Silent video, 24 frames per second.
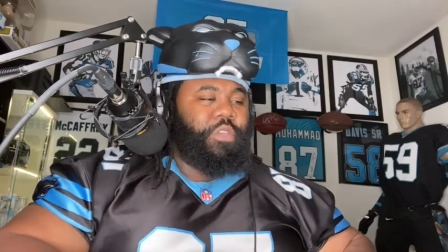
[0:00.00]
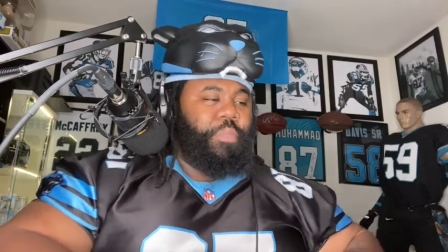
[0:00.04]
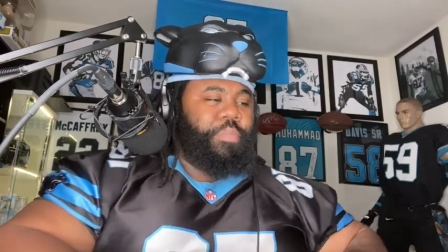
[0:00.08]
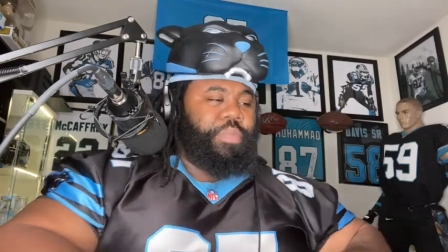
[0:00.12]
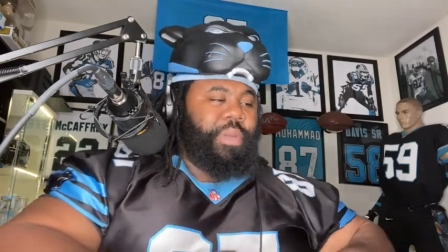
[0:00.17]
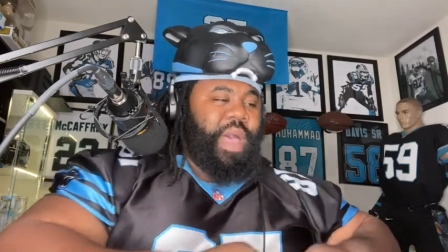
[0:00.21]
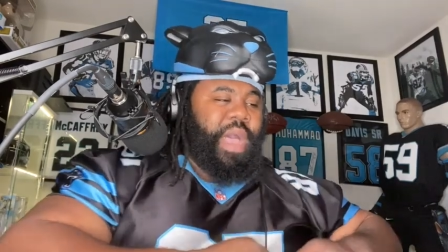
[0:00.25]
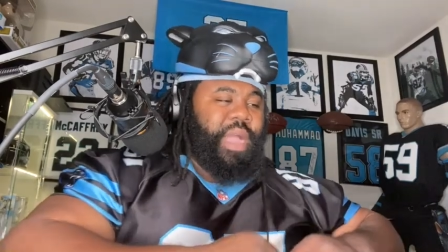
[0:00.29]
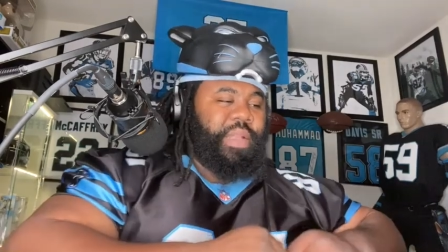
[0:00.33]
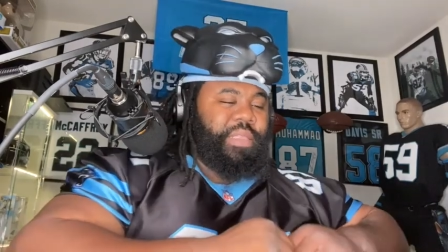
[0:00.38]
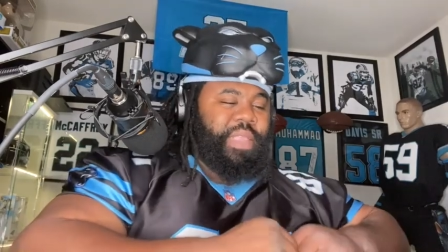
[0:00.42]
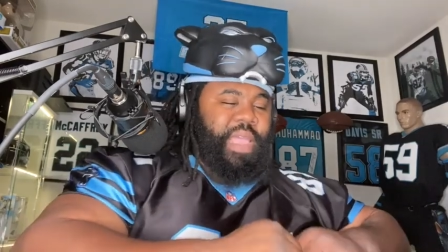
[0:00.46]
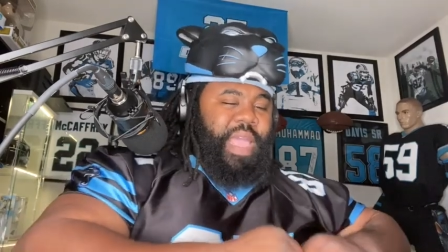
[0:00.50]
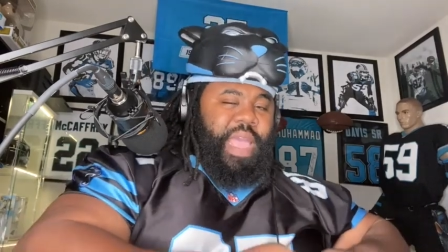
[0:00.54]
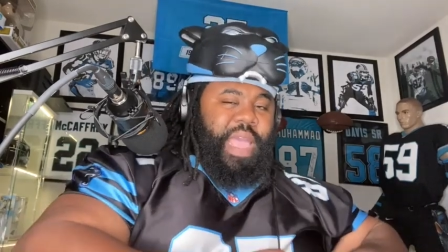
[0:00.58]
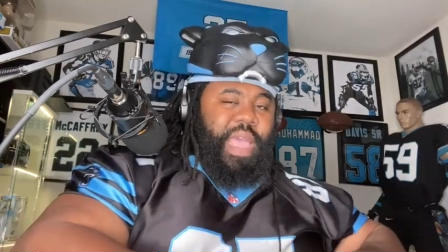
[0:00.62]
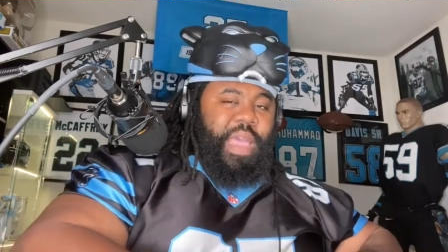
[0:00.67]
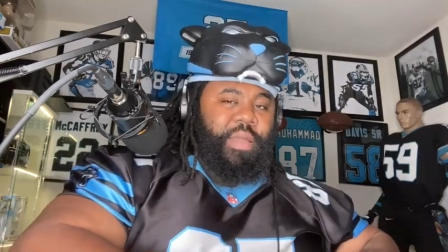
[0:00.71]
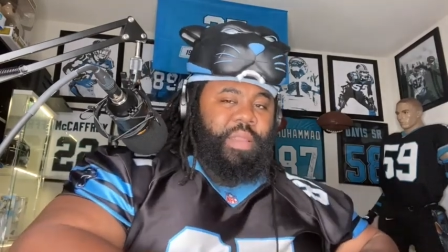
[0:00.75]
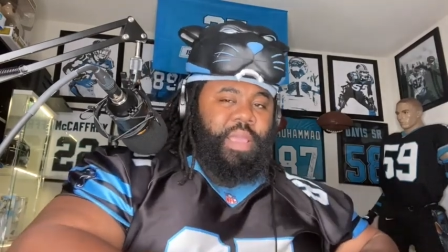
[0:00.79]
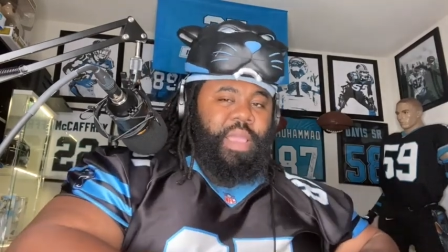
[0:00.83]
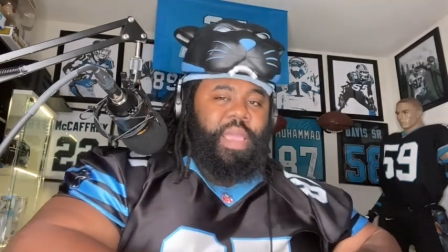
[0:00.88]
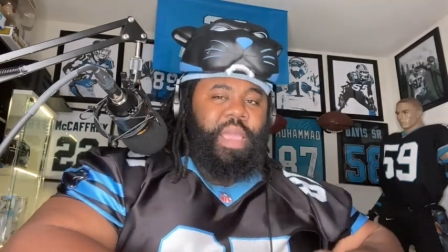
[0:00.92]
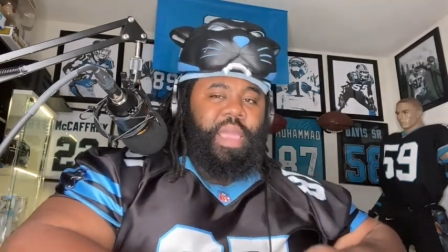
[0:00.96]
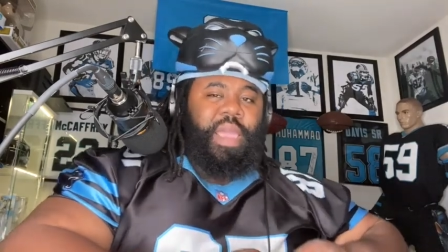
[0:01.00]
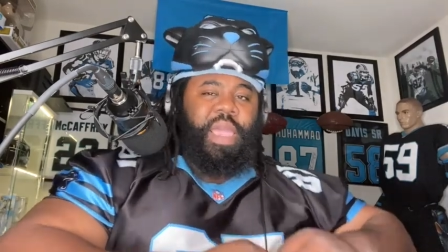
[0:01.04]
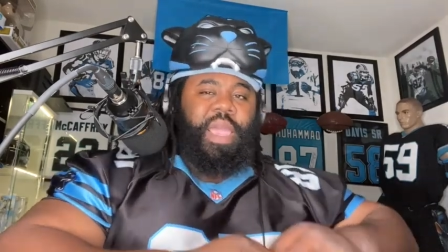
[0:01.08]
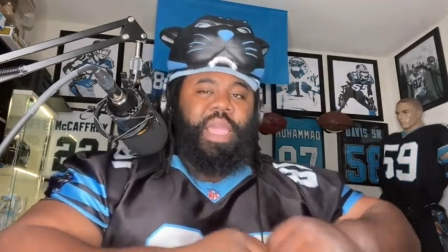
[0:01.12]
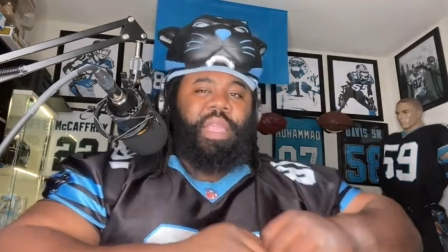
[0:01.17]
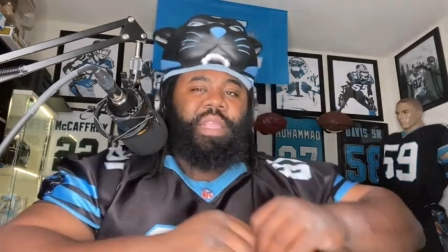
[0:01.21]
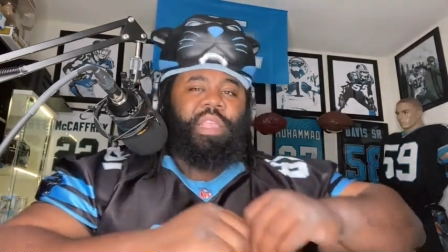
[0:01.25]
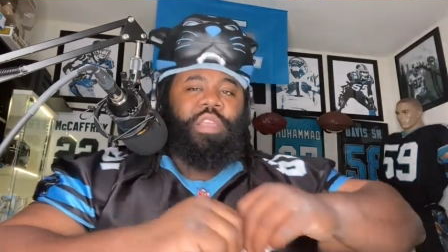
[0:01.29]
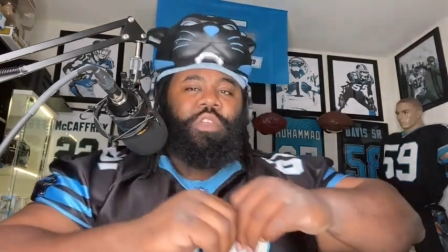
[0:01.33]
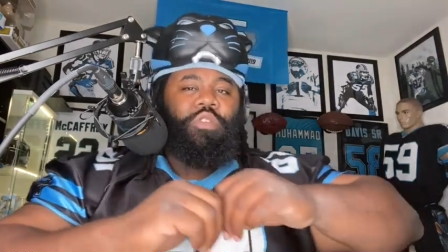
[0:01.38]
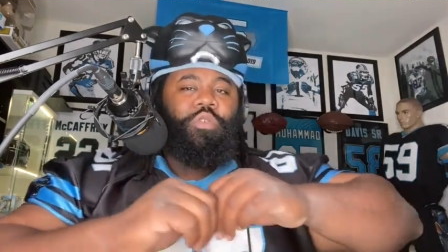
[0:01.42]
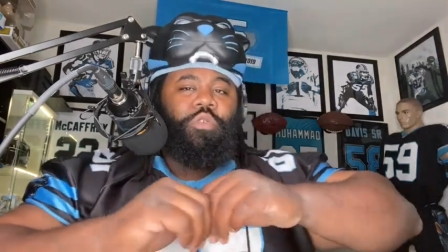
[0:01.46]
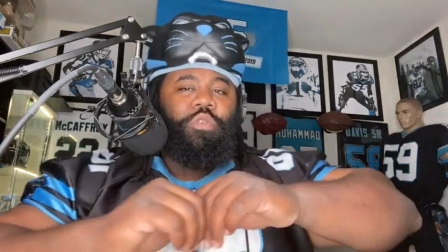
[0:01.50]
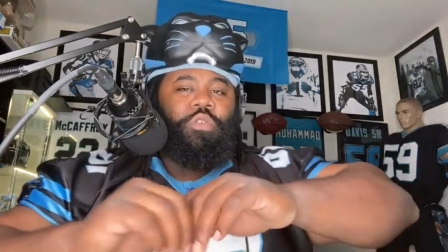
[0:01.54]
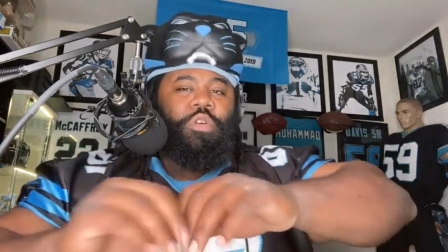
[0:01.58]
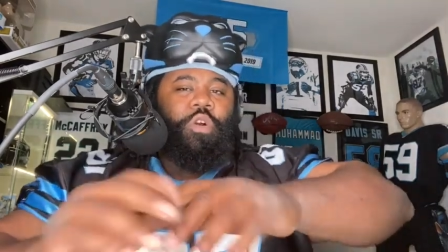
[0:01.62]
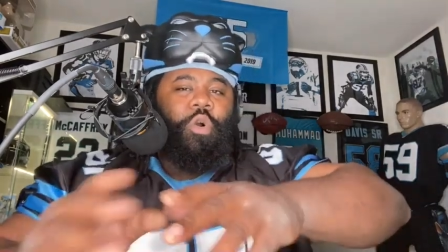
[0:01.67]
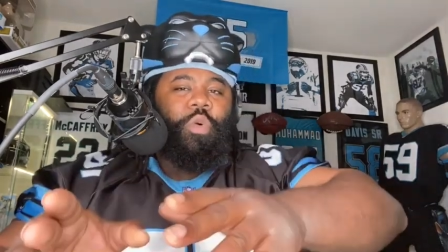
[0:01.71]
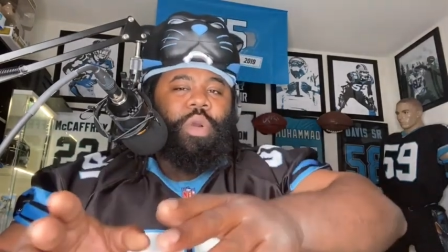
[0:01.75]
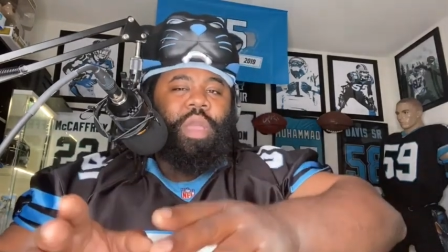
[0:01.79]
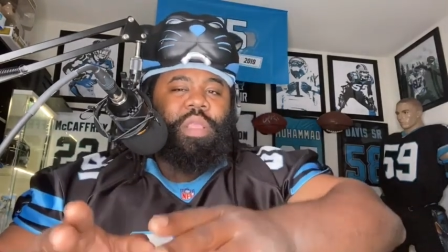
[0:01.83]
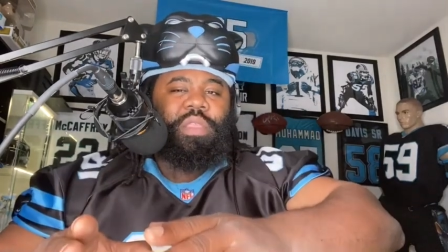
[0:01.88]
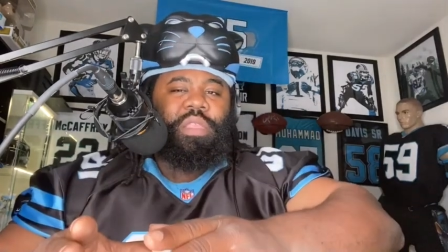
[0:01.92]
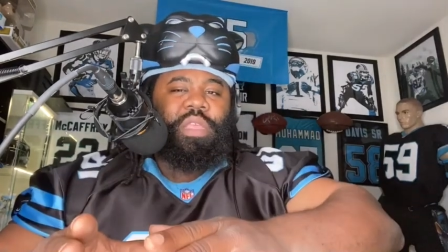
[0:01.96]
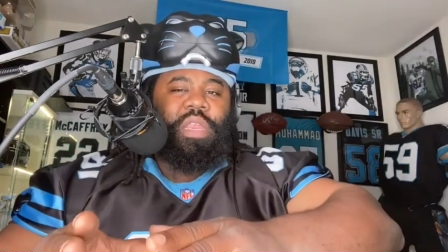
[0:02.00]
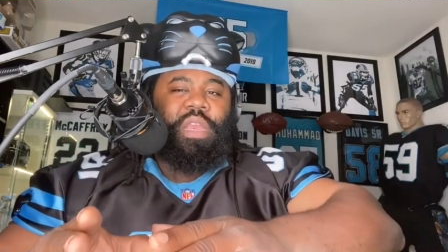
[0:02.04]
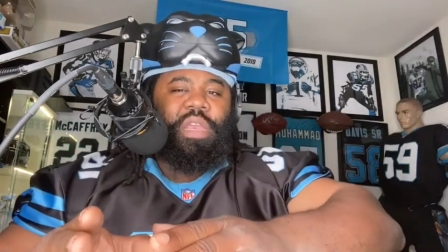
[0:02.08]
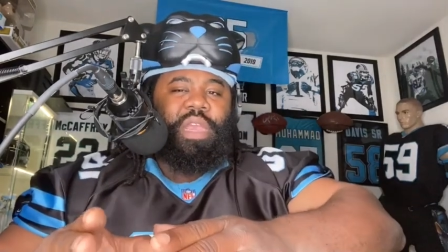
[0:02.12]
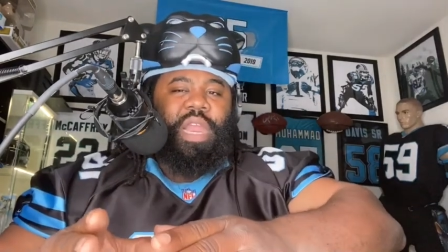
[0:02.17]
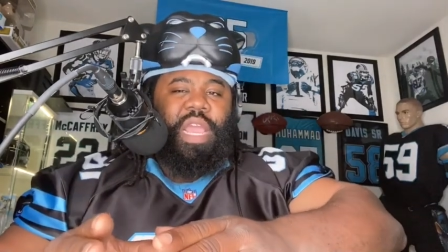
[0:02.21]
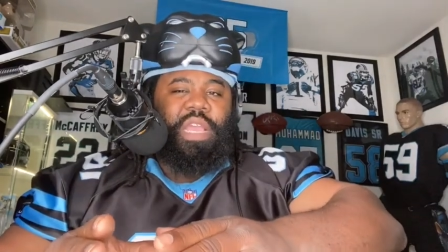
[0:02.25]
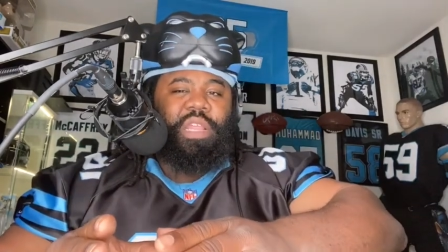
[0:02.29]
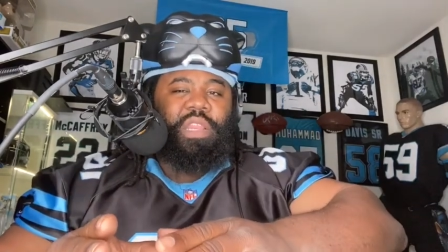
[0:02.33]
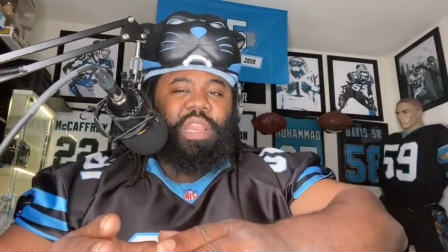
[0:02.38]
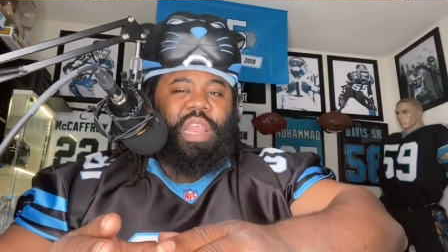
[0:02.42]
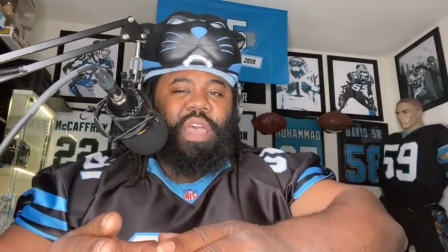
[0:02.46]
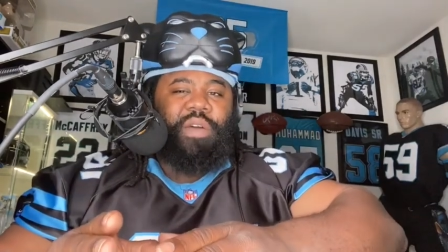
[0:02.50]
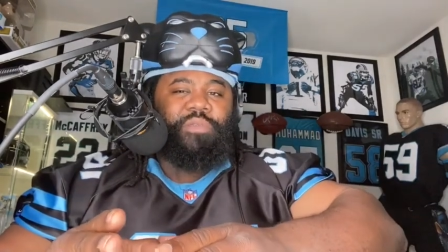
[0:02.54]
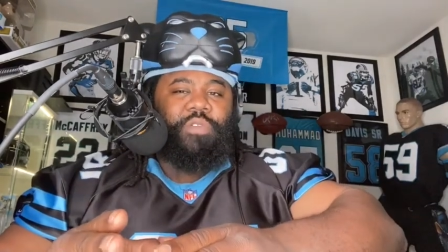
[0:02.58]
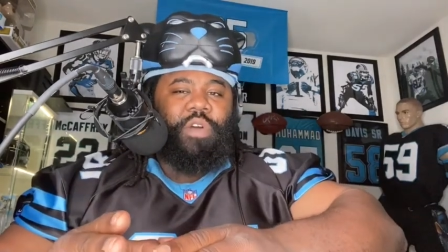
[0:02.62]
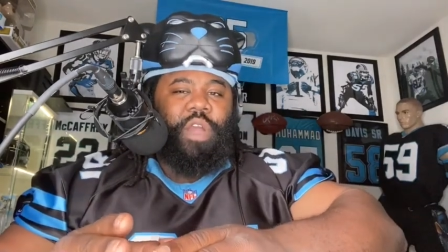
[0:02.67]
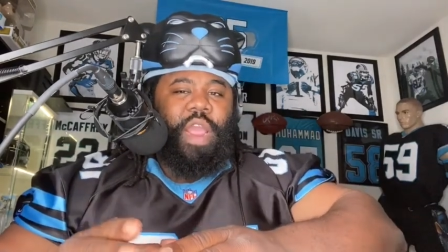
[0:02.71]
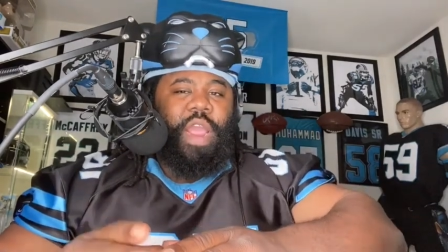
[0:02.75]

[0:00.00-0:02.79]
you block down, and then you go to the next level.